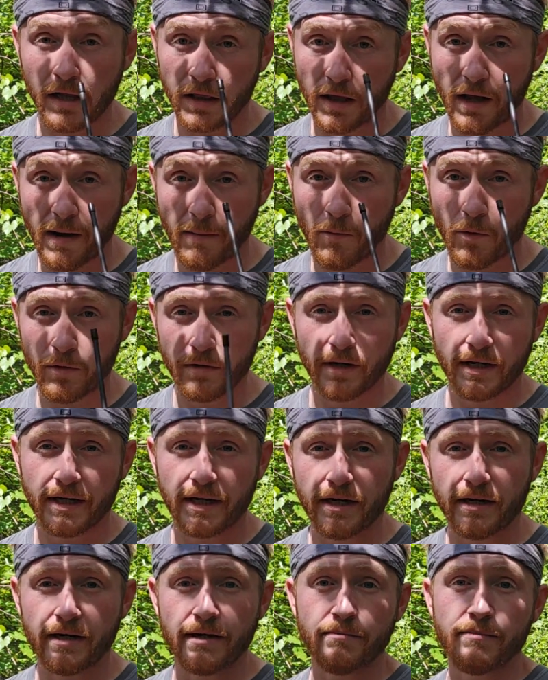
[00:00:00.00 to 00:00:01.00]
lot more than I
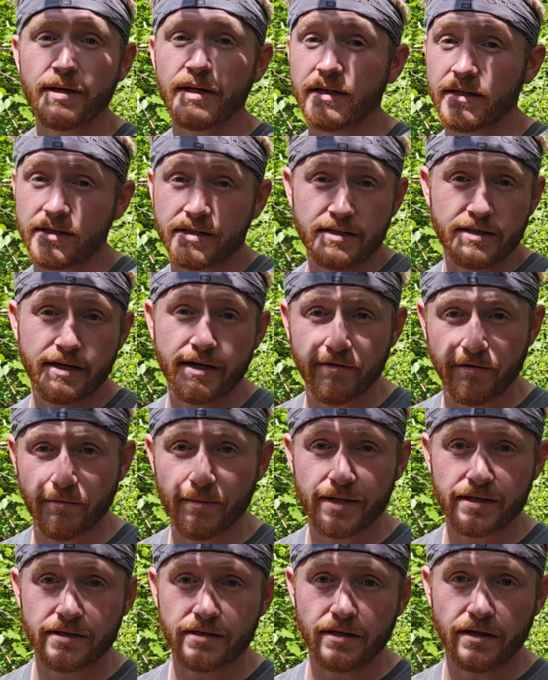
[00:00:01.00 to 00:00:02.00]
care to admit, and it's never
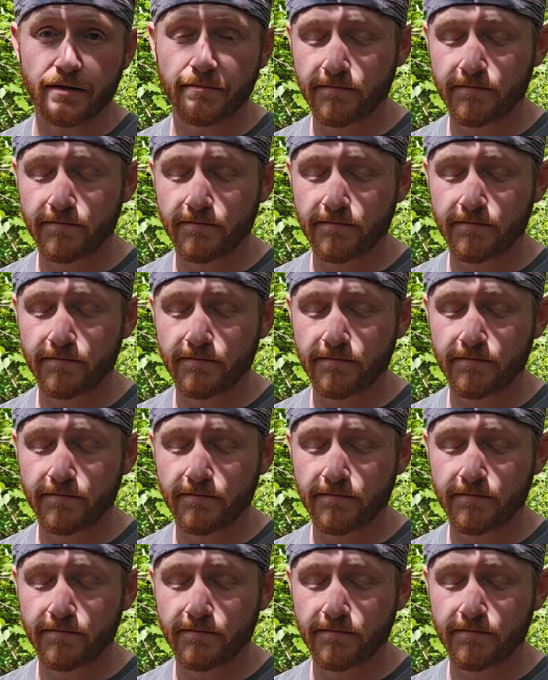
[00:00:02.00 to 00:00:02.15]
messed it up.